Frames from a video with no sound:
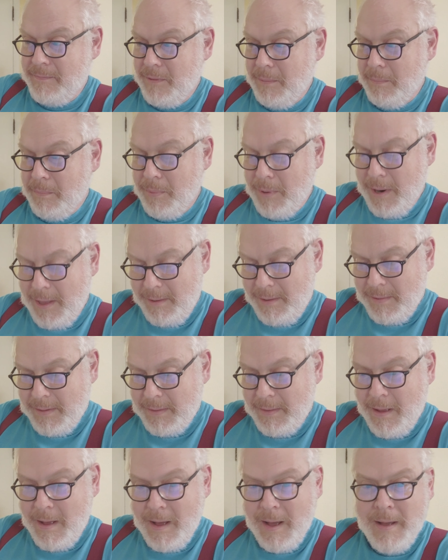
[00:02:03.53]
for brother
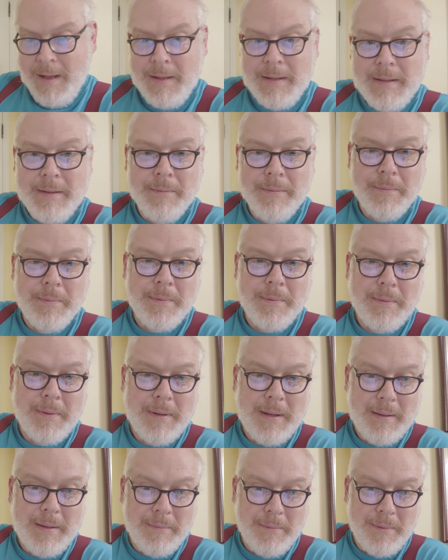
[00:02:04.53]
in law
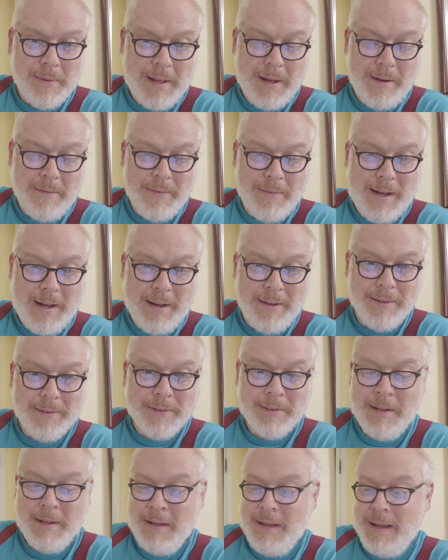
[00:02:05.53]
without
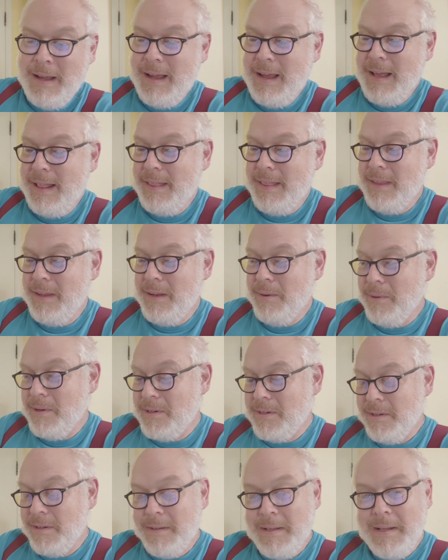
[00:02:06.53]
vowels and the
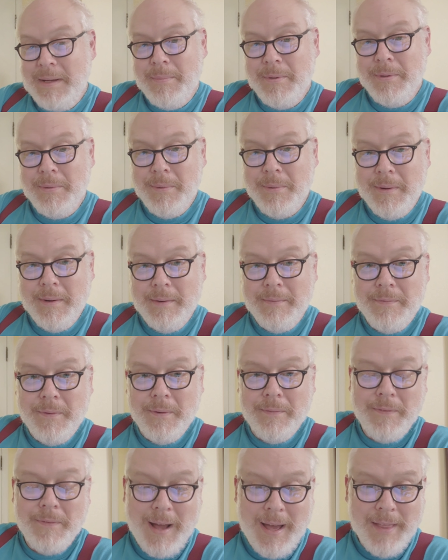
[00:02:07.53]
original Hebrew word
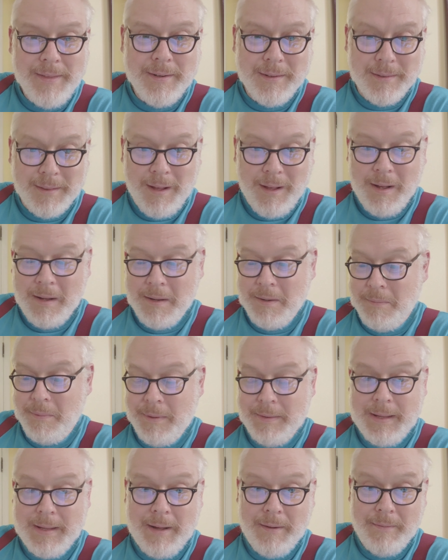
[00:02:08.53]
for father in law
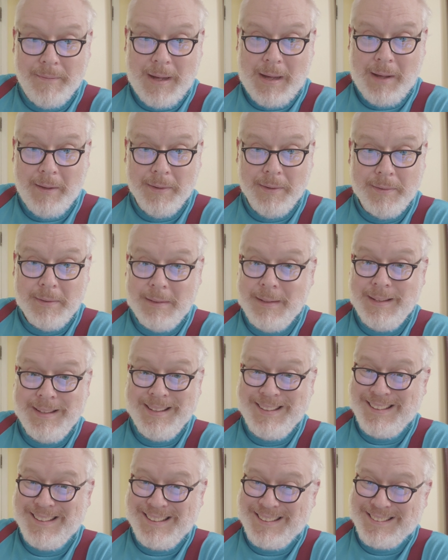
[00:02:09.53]
without vowels
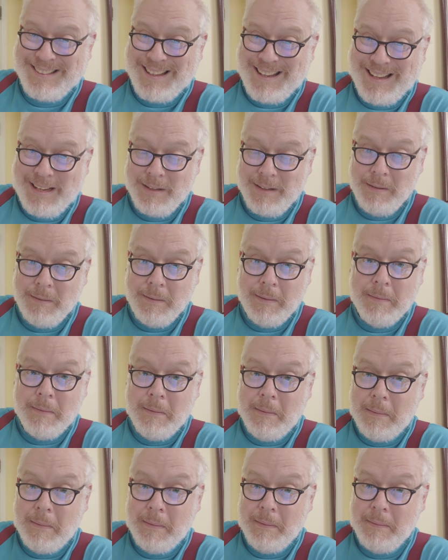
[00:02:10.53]
is identical.
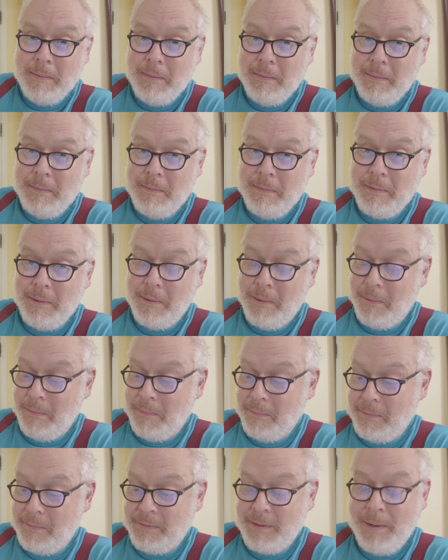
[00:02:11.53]

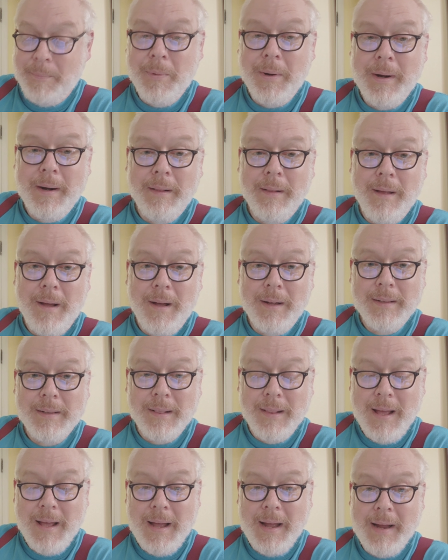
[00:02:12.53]
So somewhere along
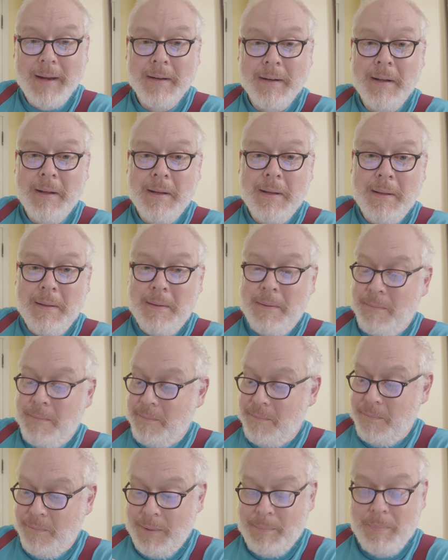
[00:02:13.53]
the line,
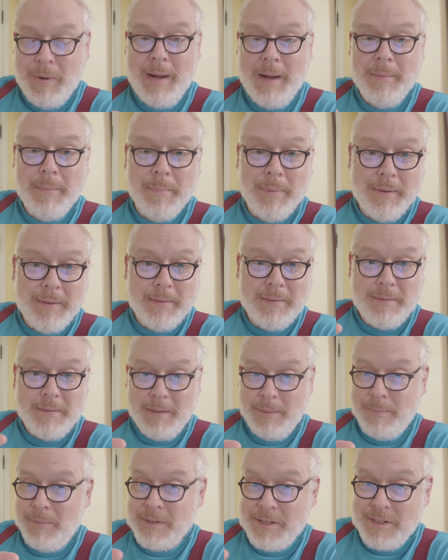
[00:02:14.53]
we probably
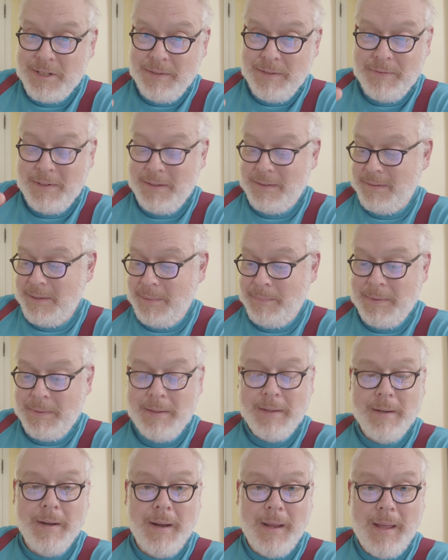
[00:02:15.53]
someone shifted
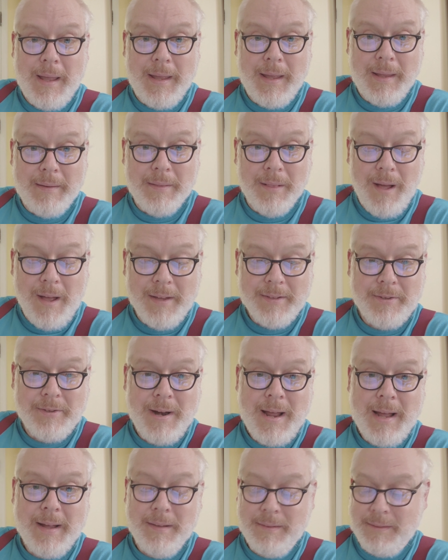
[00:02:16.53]
something and, and, lost
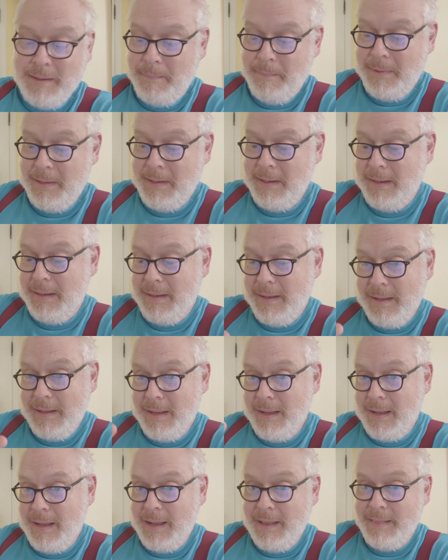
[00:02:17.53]
track of something,
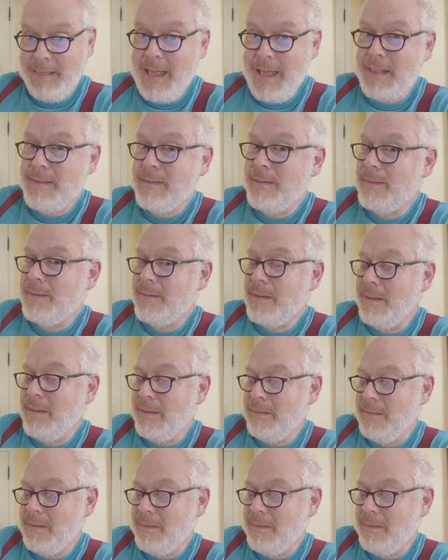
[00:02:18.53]
and that's